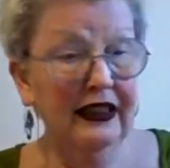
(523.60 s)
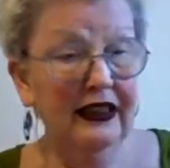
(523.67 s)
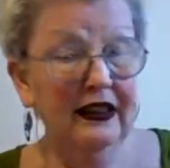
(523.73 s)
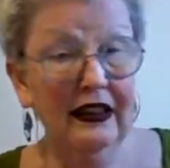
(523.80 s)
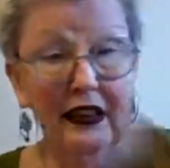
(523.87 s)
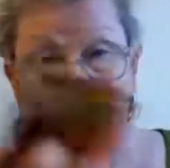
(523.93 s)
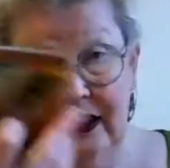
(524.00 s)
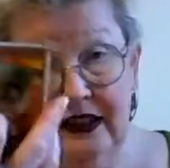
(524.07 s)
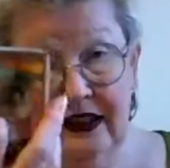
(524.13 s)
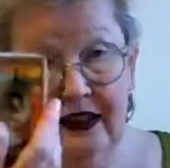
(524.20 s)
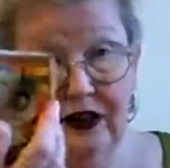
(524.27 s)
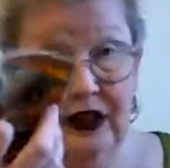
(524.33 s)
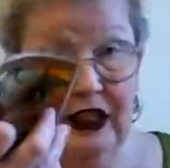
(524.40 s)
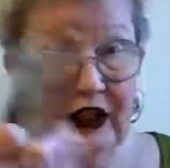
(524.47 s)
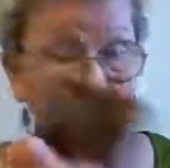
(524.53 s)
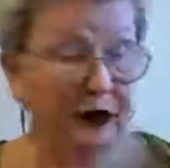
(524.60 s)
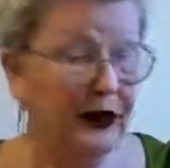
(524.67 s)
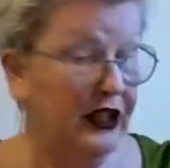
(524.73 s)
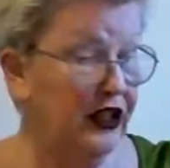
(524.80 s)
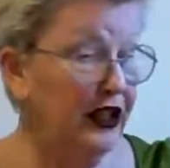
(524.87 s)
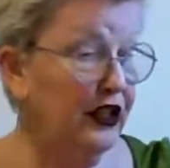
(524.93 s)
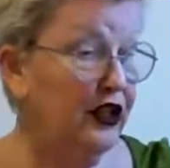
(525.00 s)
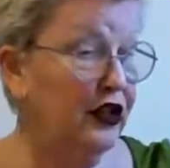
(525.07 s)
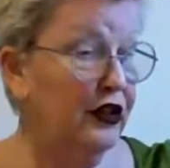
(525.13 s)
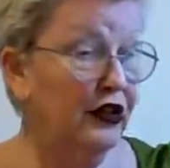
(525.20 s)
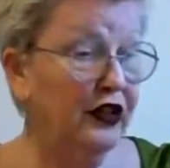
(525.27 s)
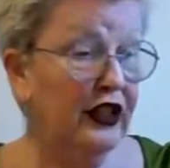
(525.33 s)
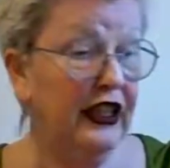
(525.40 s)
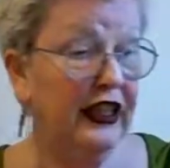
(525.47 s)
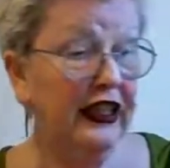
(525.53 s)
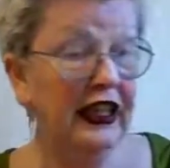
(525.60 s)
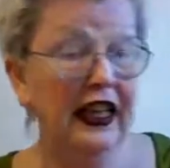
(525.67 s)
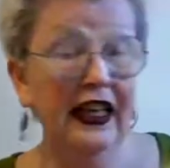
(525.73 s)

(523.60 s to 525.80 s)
yeah, here's the transformation. I showed you that.